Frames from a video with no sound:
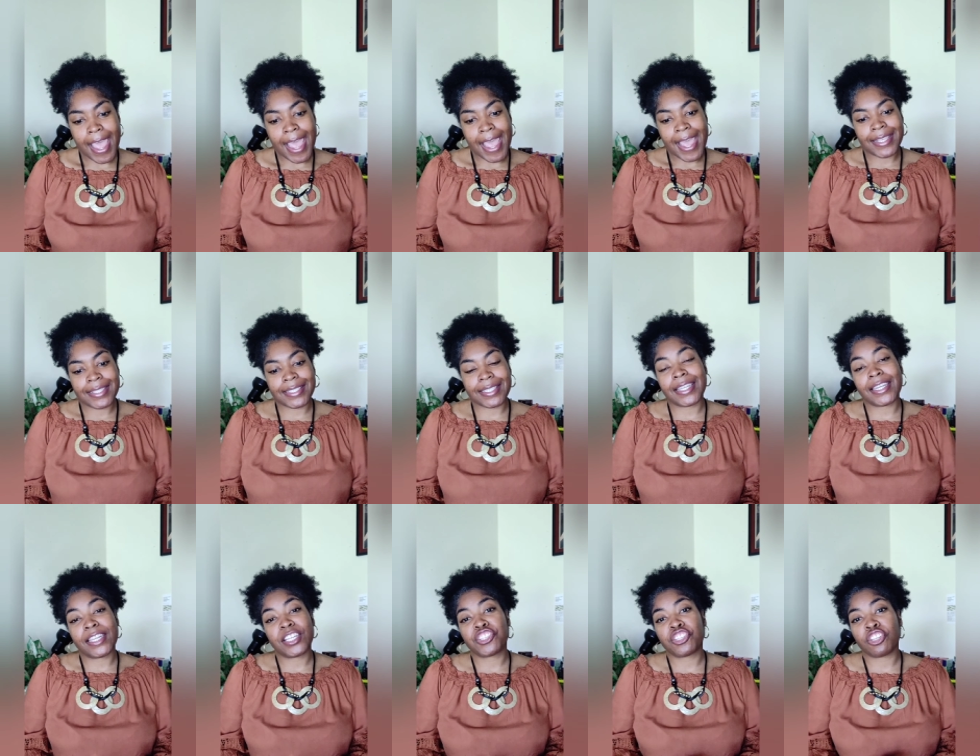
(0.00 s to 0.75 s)

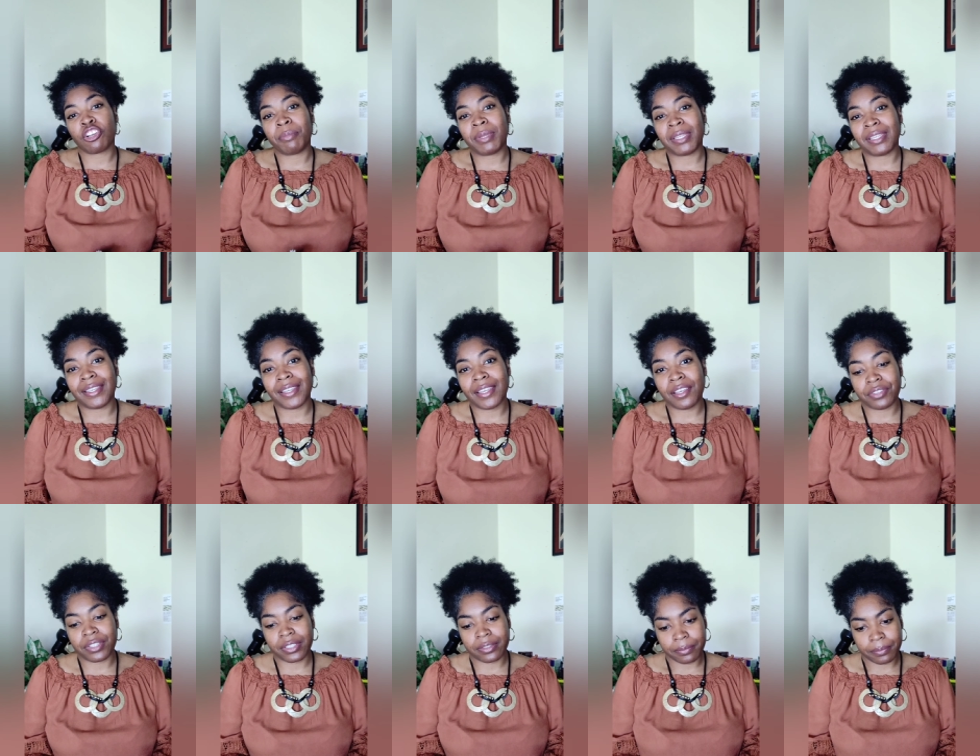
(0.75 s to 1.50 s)
ask and it shall be
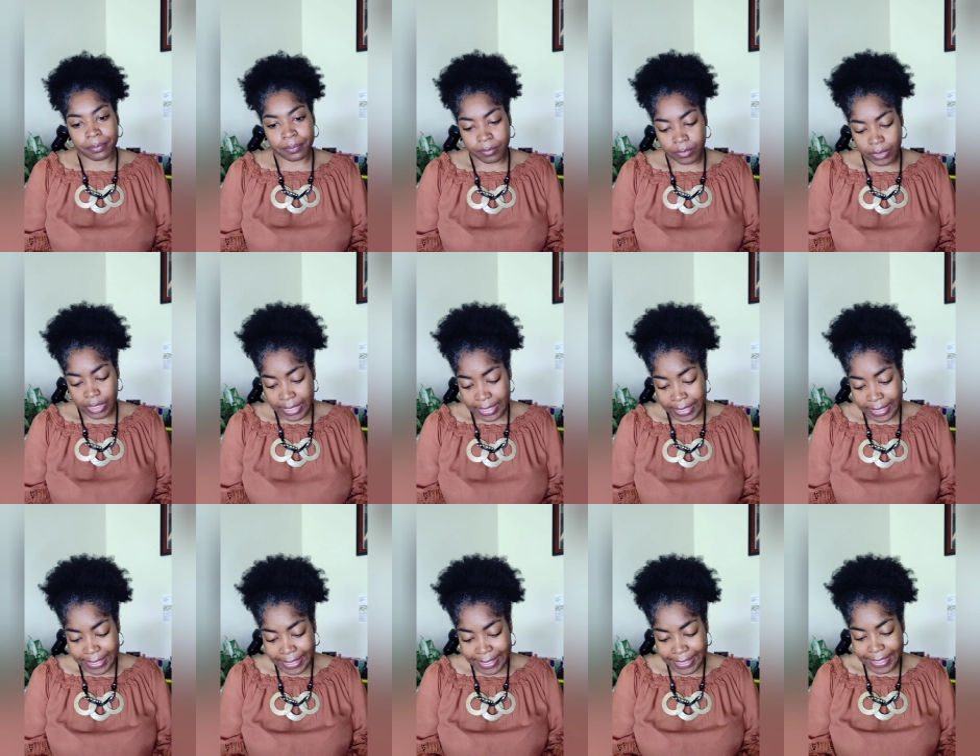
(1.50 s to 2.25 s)
given.
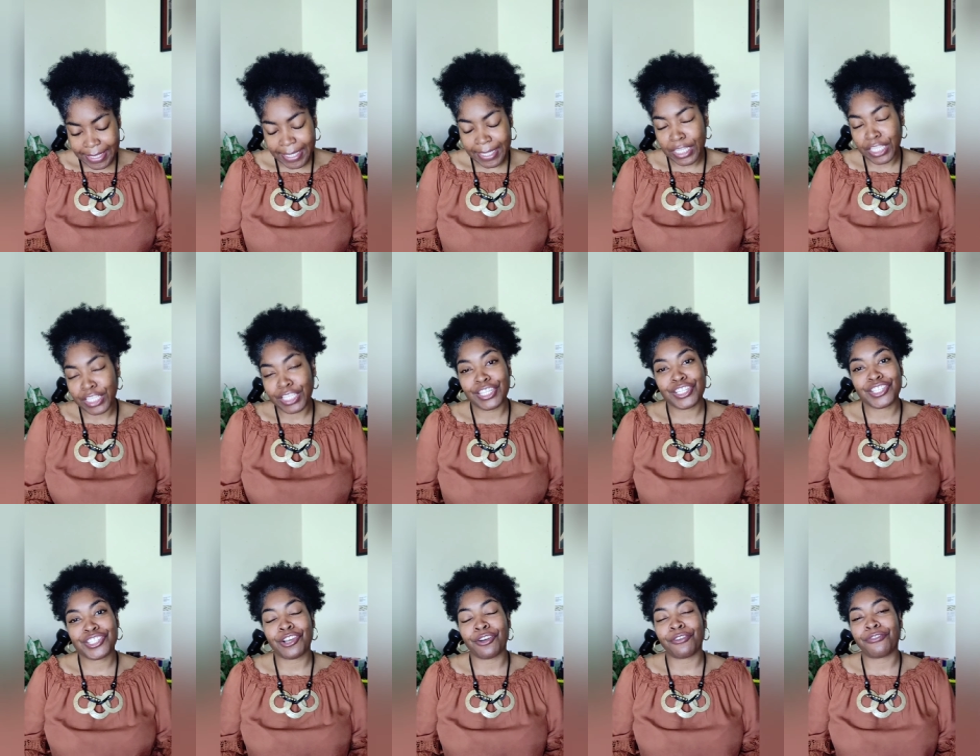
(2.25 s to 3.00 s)
Seek and
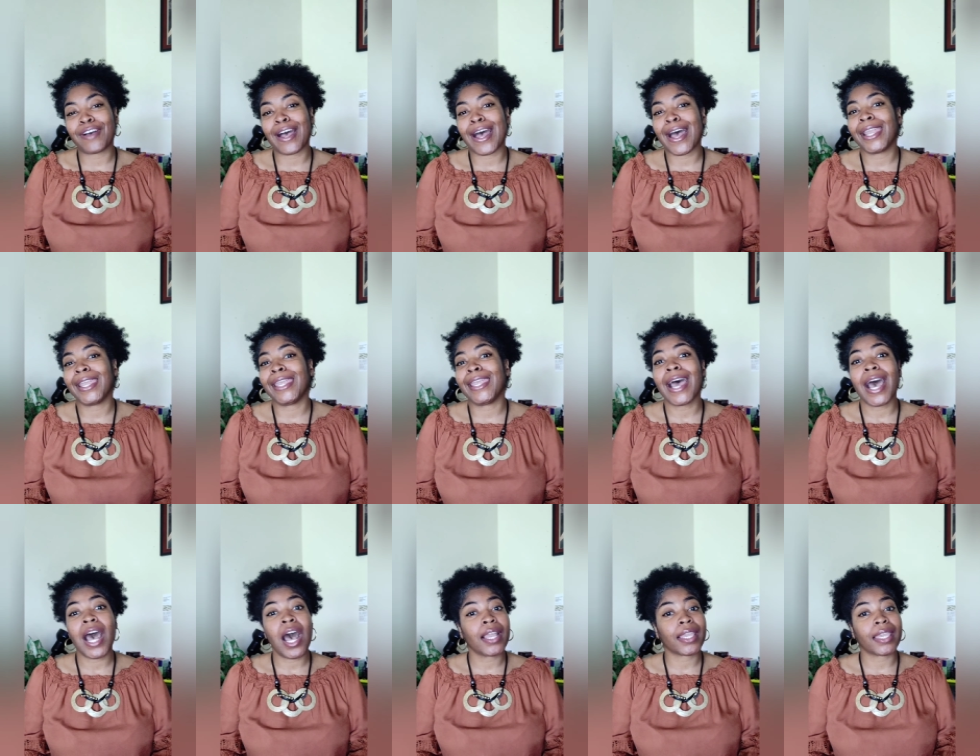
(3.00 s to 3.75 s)
ye shall
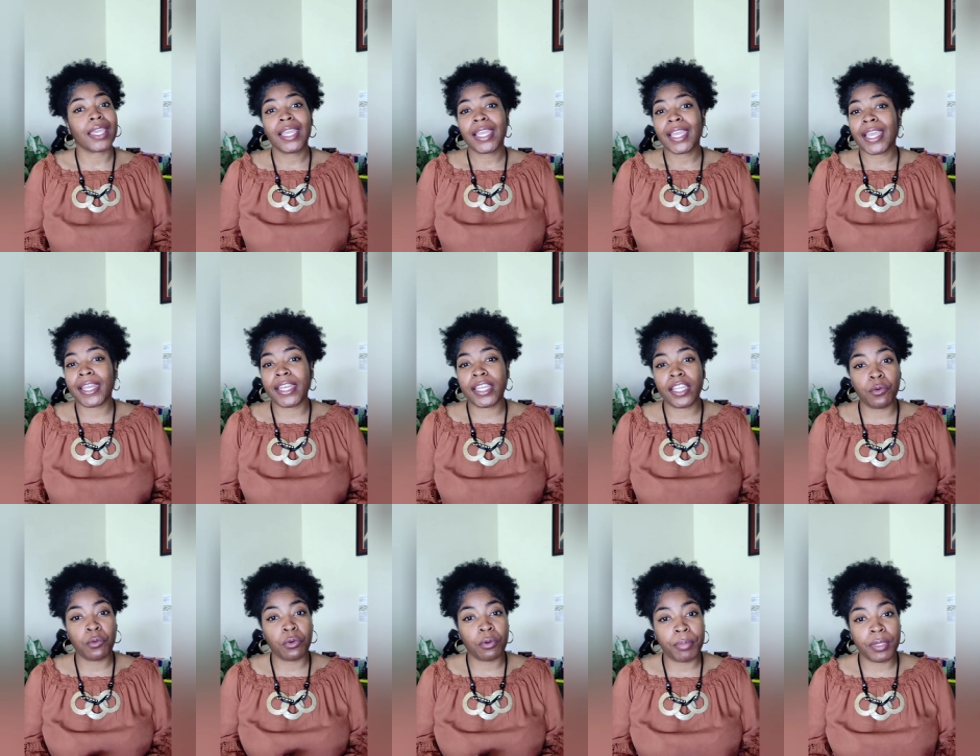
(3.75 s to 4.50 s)
find. Knock and
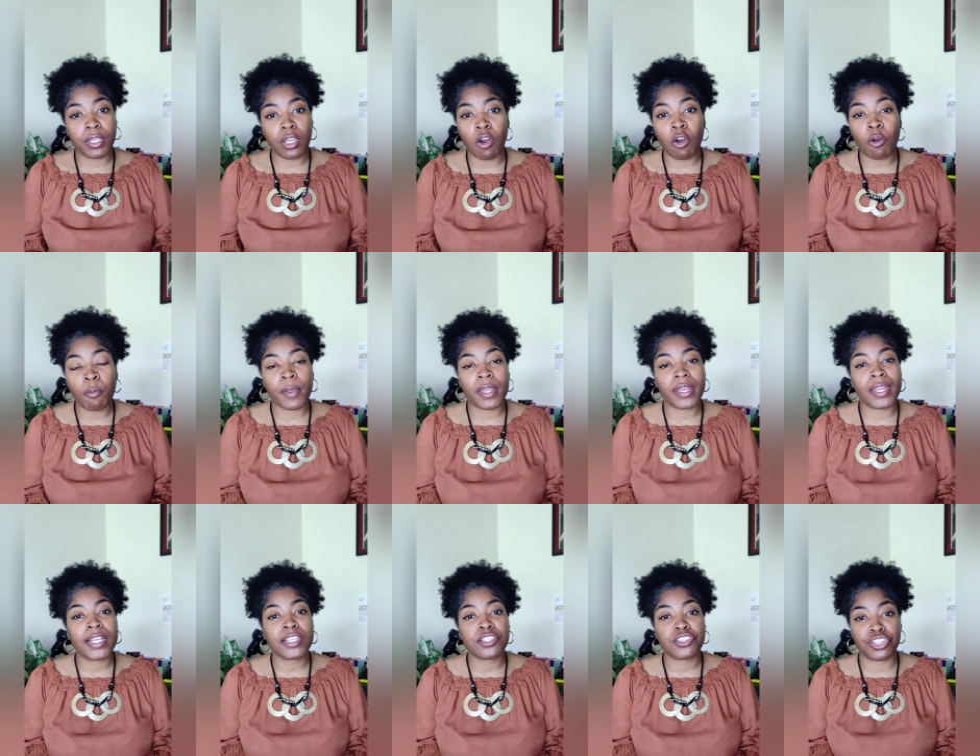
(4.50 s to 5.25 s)
it will be
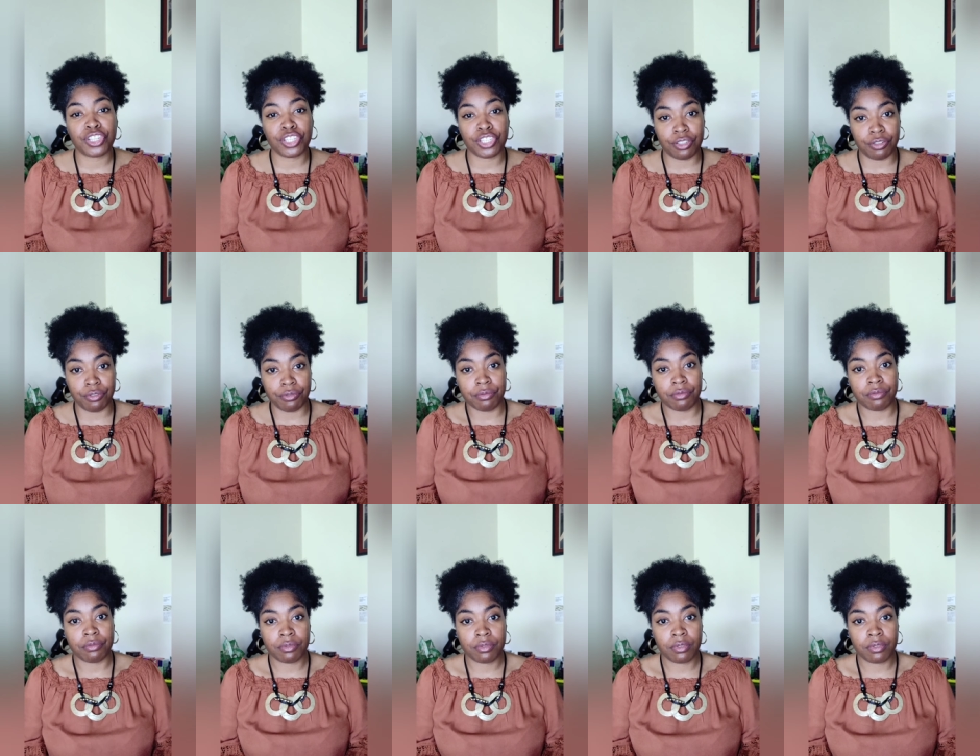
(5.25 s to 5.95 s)
open unto you.